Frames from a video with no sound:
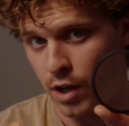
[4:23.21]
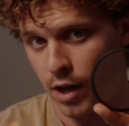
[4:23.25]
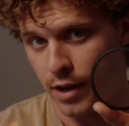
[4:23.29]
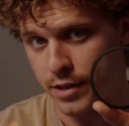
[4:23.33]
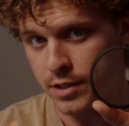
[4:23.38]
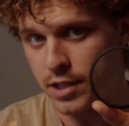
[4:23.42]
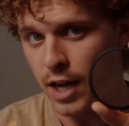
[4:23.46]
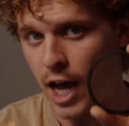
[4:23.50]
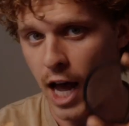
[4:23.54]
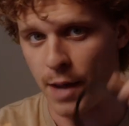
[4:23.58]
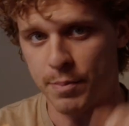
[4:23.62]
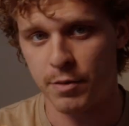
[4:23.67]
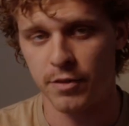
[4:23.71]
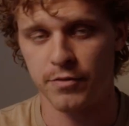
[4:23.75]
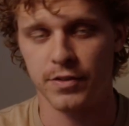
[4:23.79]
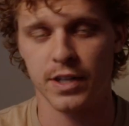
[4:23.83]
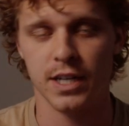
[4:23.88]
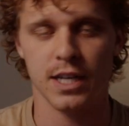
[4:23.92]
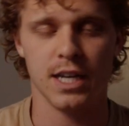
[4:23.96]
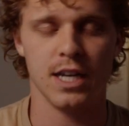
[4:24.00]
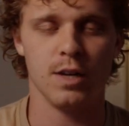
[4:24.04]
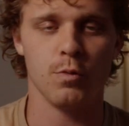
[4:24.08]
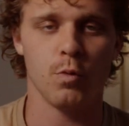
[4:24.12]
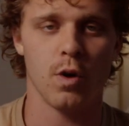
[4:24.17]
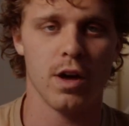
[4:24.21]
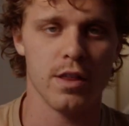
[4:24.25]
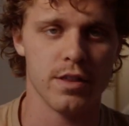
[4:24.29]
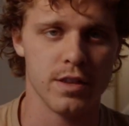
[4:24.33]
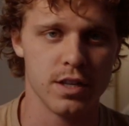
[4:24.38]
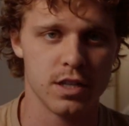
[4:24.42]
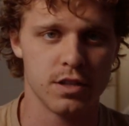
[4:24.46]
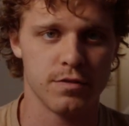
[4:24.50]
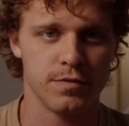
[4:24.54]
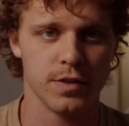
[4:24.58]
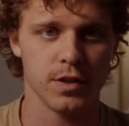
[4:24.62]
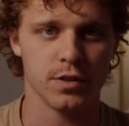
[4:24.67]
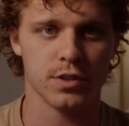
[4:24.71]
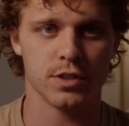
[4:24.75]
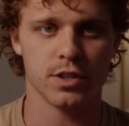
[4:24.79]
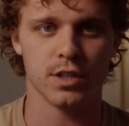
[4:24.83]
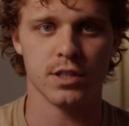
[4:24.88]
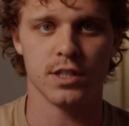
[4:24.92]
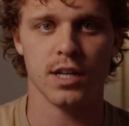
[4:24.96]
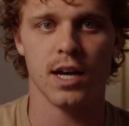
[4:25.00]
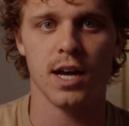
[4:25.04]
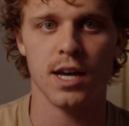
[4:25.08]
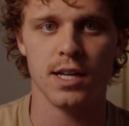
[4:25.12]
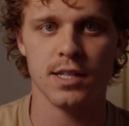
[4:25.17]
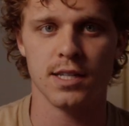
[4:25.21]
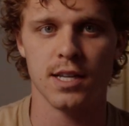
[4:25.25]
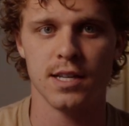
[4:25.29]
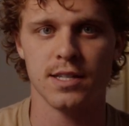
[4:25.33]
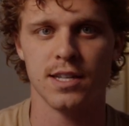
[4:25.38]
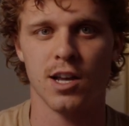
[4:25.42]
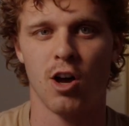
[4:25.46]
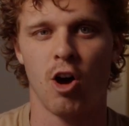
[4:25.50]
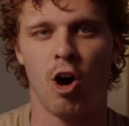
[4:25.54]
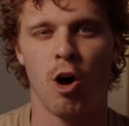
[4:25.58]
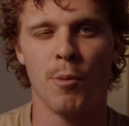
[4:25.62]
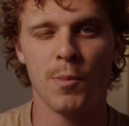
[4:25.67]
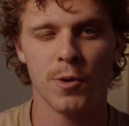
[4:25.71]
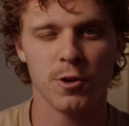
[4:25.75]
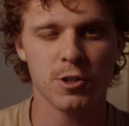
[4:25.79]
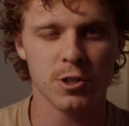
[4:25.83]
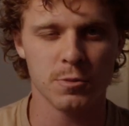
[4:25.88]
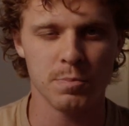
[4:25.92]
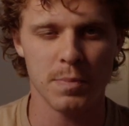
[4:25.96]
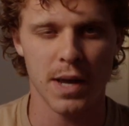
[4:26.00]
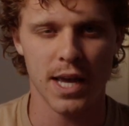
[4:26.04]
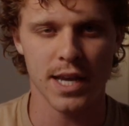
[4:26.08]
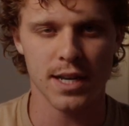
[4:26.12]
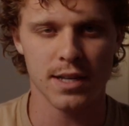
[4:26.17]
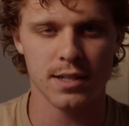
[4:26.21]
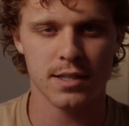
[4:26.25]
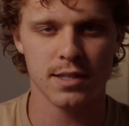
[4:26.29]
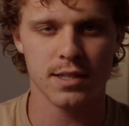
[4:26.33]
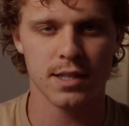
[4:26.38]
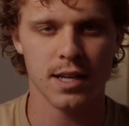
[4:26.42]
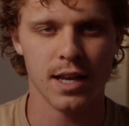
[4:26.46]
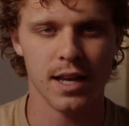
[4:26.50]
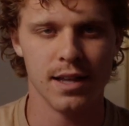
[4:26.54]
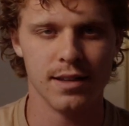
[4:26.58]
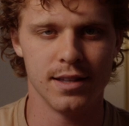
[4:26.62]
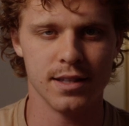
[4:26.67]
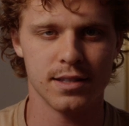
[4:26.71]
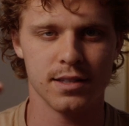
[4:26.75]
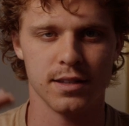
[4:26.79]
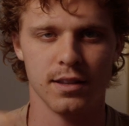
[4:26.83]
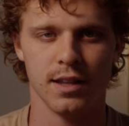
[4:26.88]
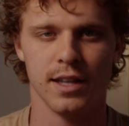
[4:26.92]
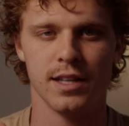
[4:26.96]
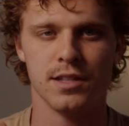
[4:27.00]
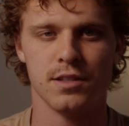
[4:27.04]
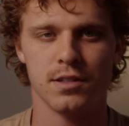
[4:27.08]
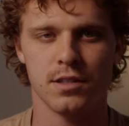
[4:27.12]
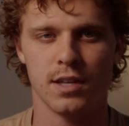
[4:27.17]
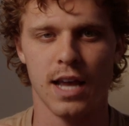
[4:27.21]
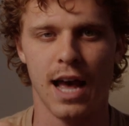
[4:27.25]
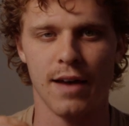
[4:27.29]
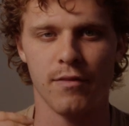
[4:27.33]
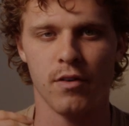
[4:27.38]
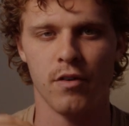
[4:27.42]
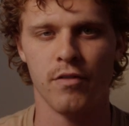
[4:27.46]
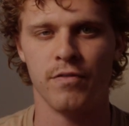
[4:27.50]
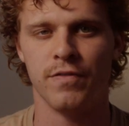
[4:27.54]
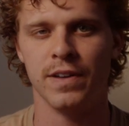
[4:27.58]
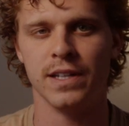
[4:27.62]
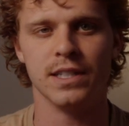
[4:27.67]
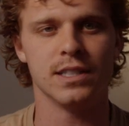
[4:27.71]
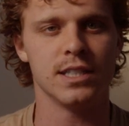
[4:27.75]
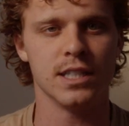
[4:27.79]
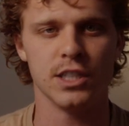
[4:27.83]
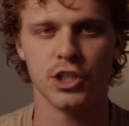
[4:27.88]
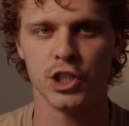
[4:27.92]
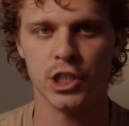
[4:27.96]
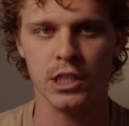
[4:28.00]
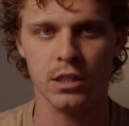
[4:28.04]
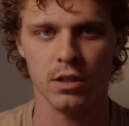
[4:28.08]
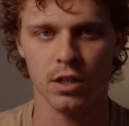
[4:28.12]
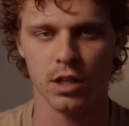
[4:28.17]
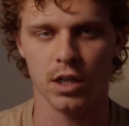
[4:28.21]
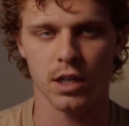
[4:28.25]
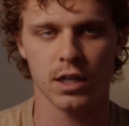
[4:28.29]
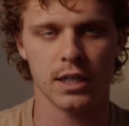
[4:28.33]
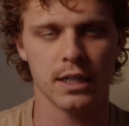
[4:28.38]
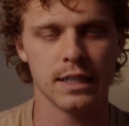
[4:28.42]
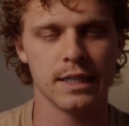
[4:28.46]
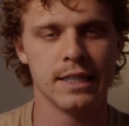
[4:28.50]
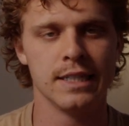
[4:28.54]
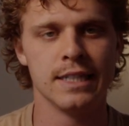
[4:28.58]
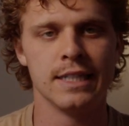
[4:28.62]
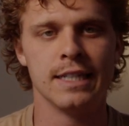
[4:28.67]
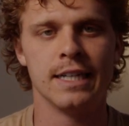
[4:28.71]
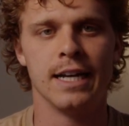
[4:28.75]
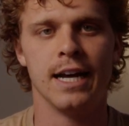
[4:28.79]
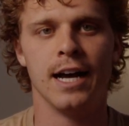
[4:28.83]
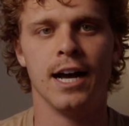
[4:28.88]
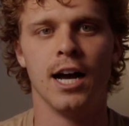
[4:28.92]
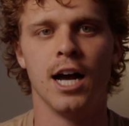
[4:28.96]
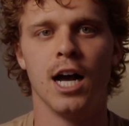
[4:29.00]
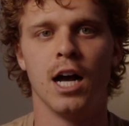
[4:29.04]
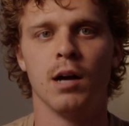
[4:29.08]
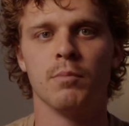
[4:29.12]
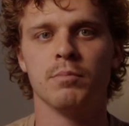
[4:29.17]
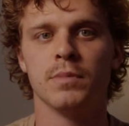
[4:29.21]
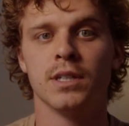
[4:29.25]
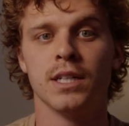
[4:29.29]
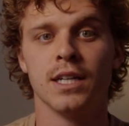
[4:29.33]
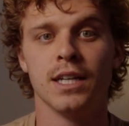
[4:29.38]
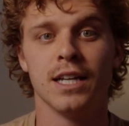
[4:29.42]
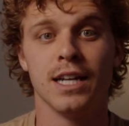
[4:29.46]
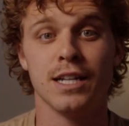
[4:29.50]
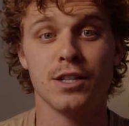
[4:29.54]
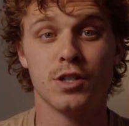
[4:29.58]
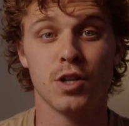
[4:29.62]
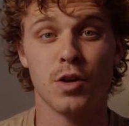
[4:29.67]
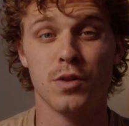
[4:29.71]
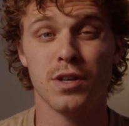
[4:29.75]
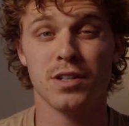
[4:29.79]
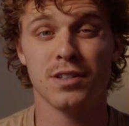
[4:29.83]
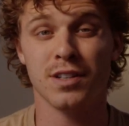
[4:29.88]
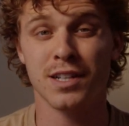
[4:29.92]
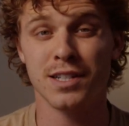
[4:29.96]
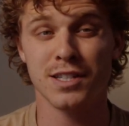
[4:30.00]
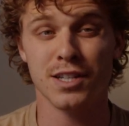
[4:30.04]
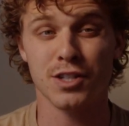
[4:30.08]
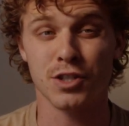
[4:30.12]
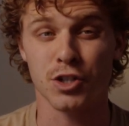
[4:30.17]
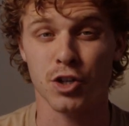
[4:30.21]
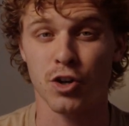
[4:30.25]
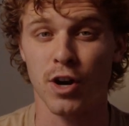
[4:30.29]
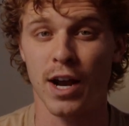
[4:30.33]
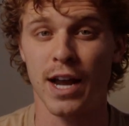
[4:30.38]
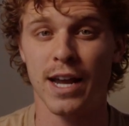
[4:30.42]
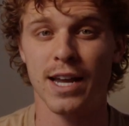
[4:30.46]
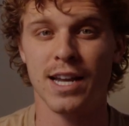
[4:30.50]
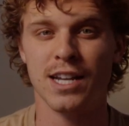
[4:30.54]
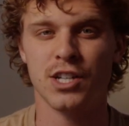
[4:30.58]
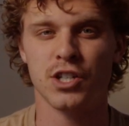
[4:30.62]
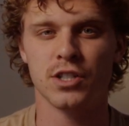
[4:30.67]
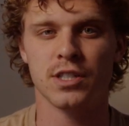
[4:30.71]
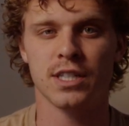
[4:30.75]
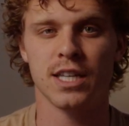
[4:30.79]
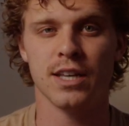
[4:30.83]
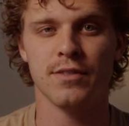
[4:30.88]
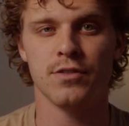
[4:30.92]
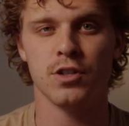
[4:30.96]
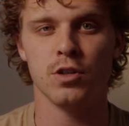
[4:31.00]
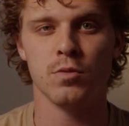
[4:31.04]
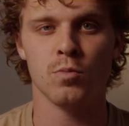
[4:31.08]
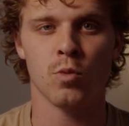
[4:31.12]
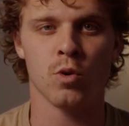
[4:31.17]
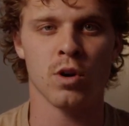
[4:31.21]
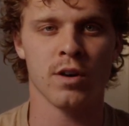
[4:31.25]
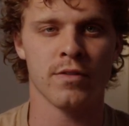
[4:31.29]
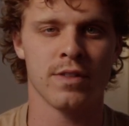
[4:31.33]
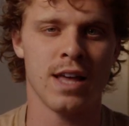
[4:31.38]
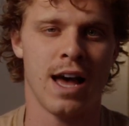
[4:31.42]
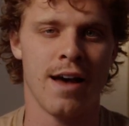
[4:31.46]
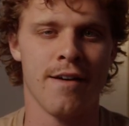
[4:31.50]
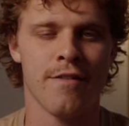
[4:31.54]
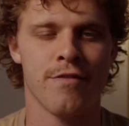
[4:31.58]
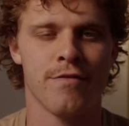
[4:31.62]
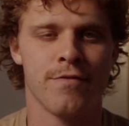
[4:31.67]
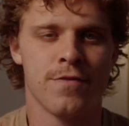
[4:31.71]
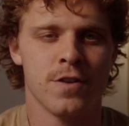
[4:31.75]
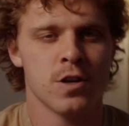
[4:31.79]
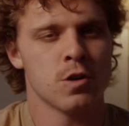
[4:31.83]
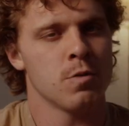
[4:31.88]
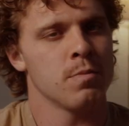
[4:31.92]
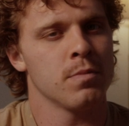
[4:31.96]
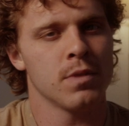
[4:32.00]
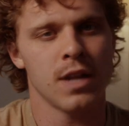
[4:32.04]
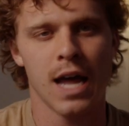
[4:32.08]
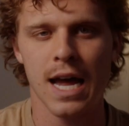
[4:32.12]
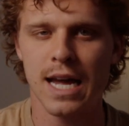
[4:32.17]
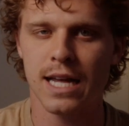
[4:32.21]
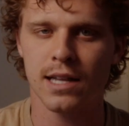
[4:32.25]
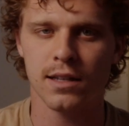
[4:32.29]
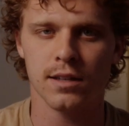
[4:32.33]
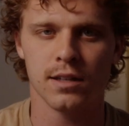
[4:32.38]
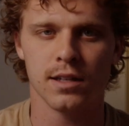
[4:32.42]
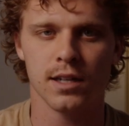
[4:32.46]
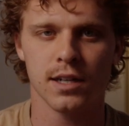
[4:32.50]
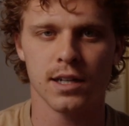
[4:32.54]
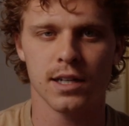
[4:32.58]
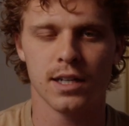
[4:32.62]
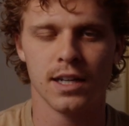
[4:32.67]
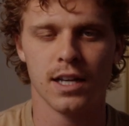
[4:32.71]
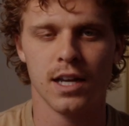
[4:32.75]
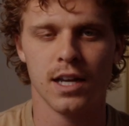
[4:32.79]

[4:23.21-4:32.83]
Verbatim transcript: on top of it. And what this filter does is it almost makes this lens have a vintagey look. Um, and so this lens is great. It just gives you more of that film-like look,